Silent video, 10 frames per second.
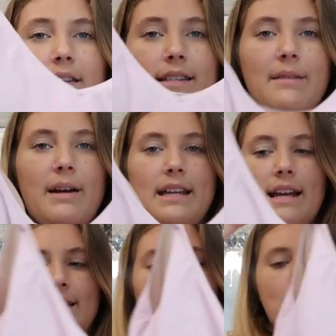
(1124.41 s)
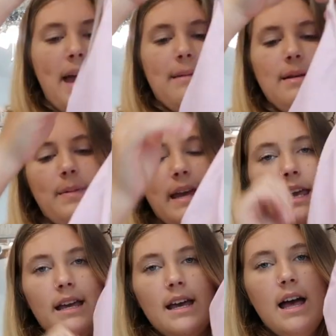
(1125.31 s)
of the same idea. It's like a baby
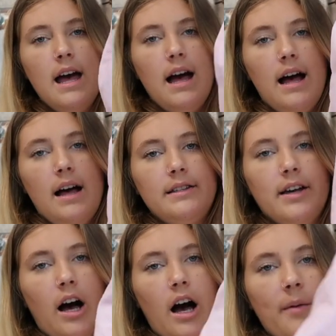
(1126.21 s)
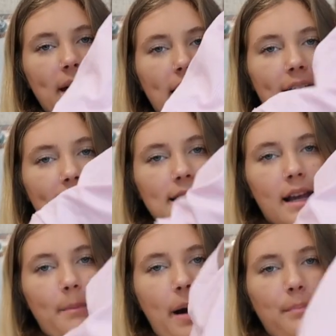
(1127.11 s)
pink top, and it has
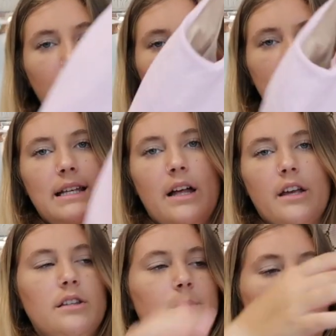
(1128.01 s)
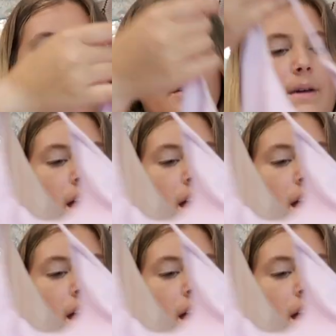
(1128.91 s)
like peplum detailing on the bottom,